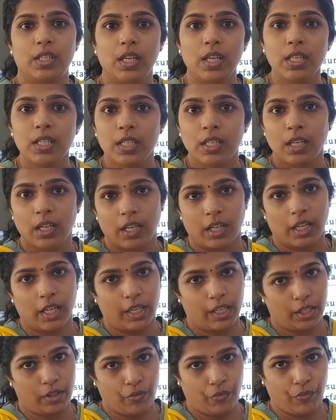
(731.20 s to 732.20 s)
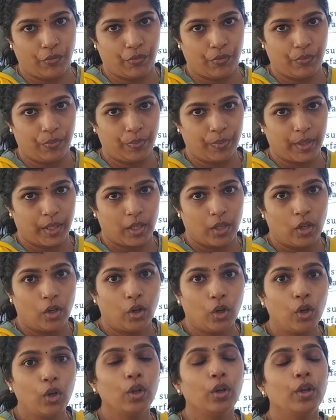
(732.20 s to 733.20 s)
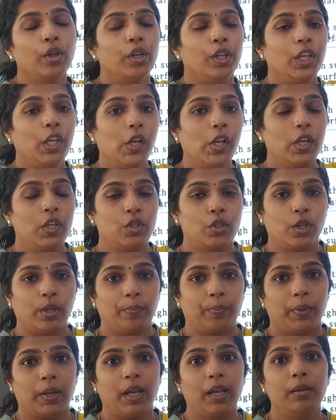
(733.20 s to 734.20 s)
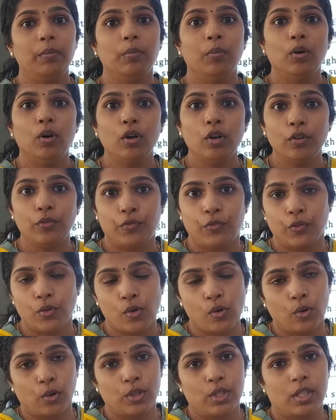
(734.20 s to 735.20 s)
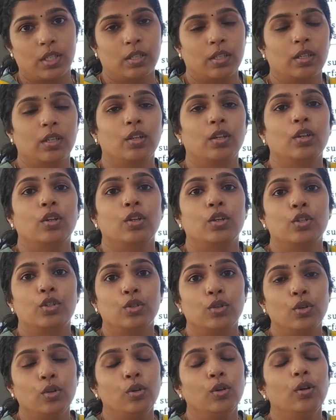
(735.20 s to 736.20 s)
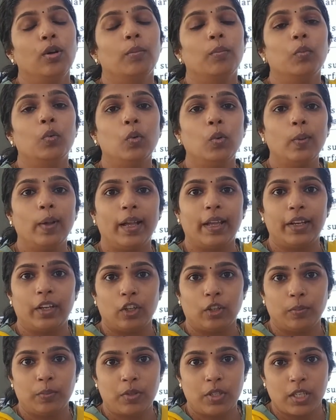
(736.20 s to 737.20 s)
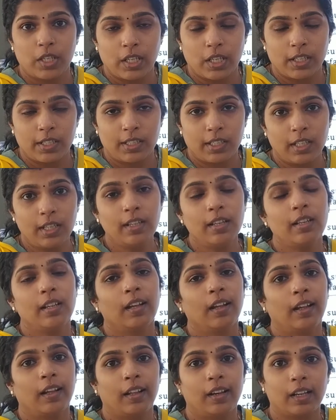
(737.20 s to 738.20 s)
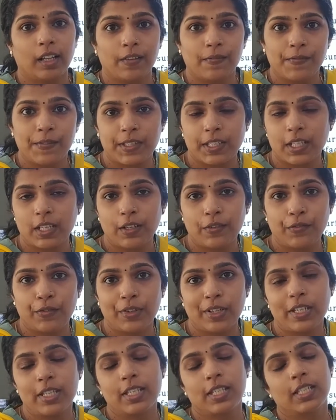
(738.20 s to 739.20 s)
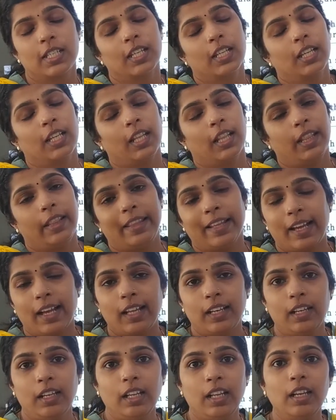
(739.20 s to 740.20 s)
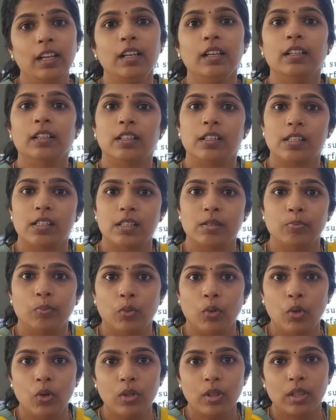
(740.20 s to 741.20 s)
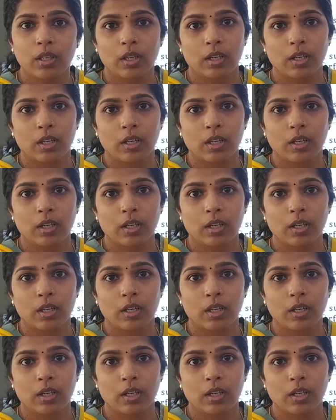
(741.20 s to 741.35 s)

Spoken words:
is rough, or you need to apply more force to move an object in rough surface than in smooth